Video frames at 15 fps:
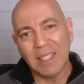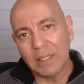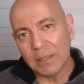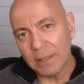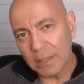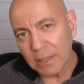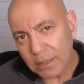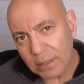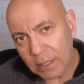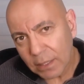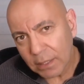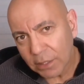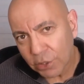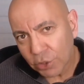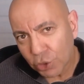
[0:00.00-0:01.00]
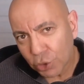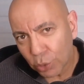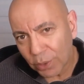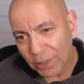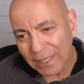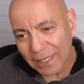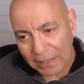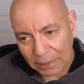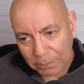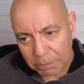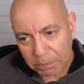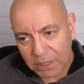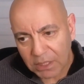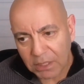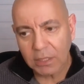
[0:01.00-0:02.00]
this study is showing an
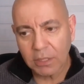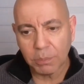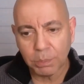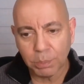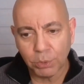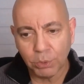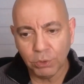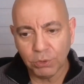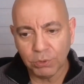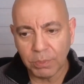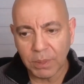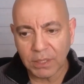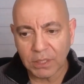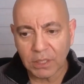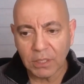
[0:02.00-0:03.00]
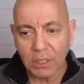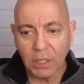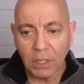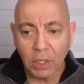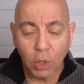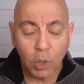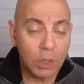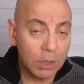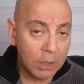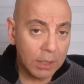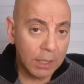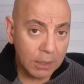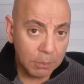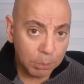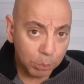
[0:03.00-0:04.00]
immediate improvement or an
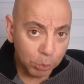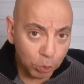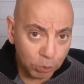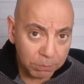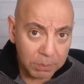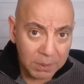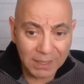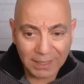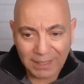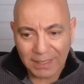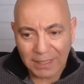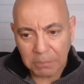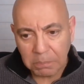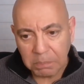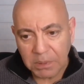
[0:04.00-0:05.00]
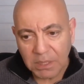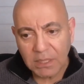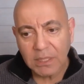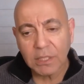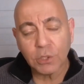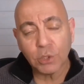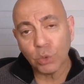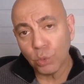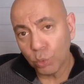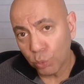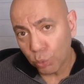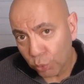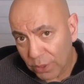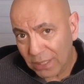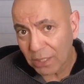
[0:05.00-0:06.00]
improvement in immediate
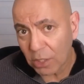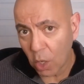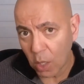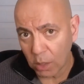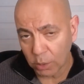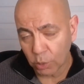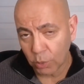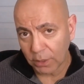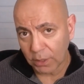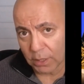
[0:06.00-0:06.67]
recall going